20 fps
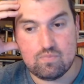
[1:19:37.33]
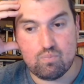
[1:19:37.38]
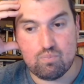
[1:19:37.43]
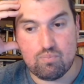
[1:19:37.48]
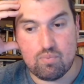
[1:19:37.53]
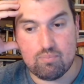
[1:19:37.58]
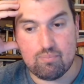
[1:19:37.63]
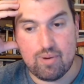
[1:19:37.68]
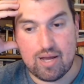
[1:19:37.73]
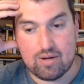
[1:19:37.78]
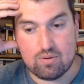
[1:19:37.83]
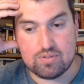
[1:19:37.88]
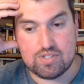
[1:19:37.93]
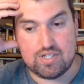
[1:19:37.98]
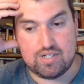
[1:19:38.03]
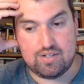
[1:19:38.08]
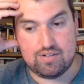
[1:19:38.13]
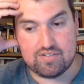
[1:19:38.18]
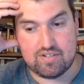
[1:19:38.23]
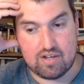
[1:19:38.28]
my
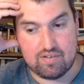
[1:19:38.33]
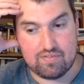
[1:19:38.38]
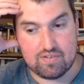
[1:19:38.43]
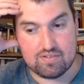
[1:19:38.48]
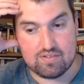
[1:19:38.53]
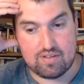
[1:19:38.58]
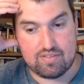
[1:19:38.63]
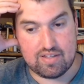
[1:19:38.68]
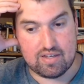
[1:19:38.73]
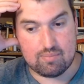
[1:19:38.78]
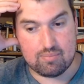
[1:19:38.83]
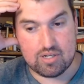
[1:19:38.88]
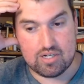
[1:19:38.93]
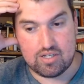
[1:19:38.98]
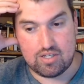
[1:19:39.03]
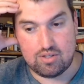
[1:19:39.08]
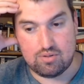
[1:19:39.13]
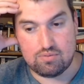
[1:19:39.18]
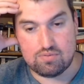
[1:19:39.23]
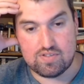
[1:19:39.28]
OTD stuff. Is I think I'm going to
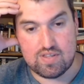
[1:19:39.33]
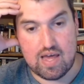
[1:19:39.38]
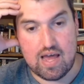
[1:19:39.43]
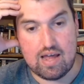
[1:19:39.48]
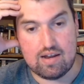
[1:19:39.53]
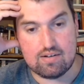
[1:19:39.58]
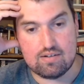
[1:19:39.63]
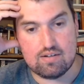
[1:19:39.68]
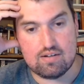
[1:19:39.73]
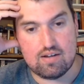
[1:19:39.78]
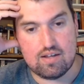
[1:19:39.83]
use that